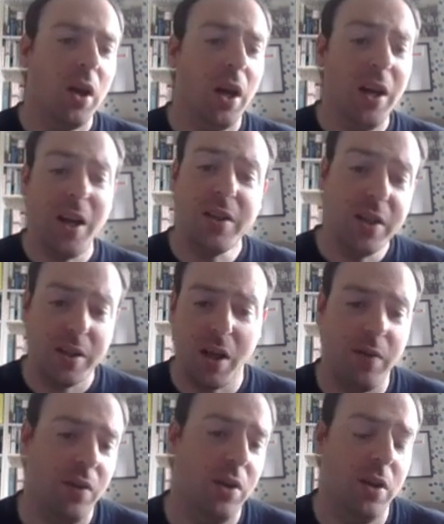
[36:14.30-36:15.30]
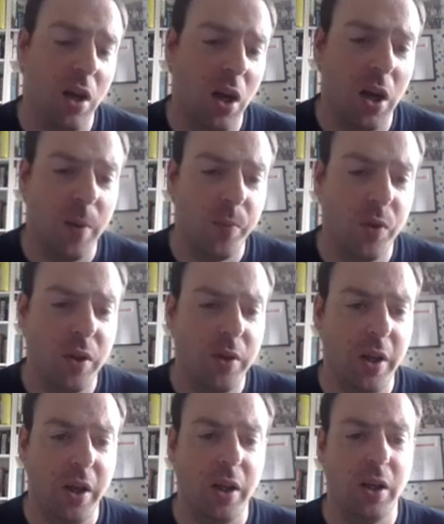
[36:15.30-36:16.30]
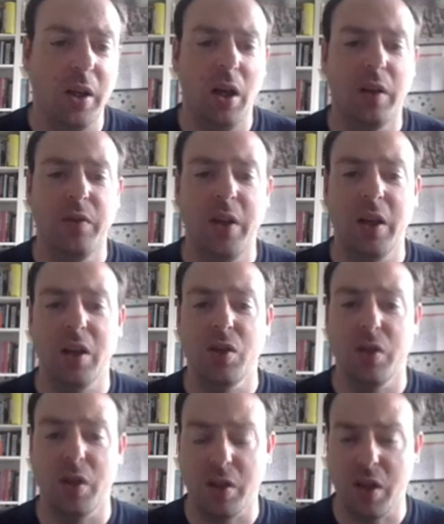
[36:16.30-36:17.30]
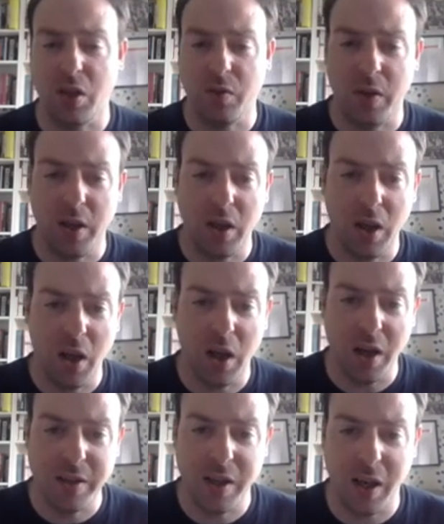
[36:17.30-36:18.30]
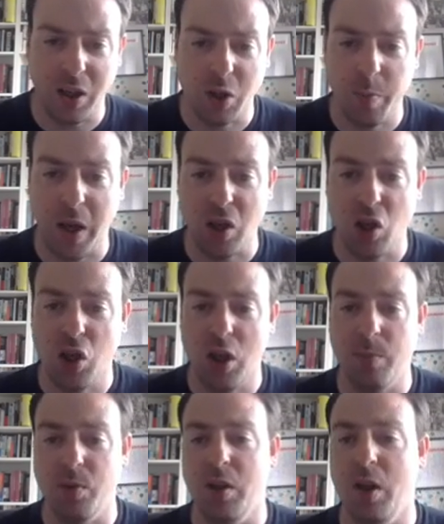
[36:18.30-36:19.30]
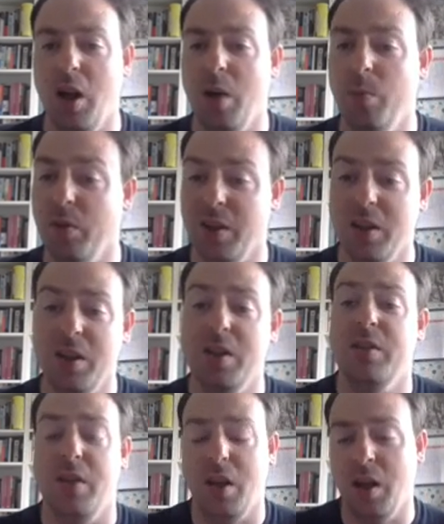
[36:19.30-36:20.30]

In 87, um, the, uh, the, English successfully uh, attacked Spanish ships at the harbour of Cadiz.